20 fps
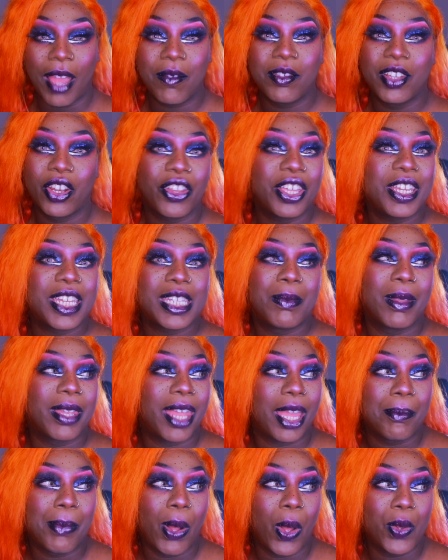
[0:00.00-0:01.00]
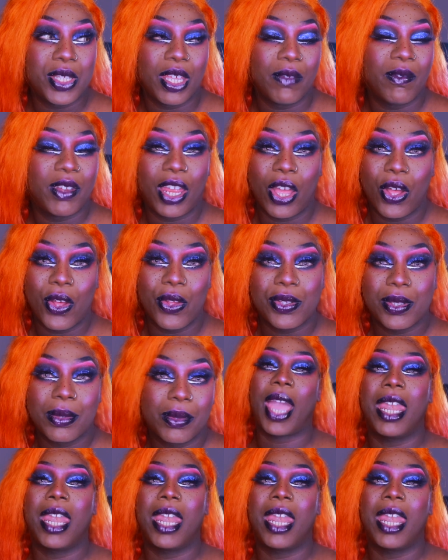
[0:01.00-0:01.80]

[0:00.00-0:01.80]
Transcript: I've literally just been like posting videos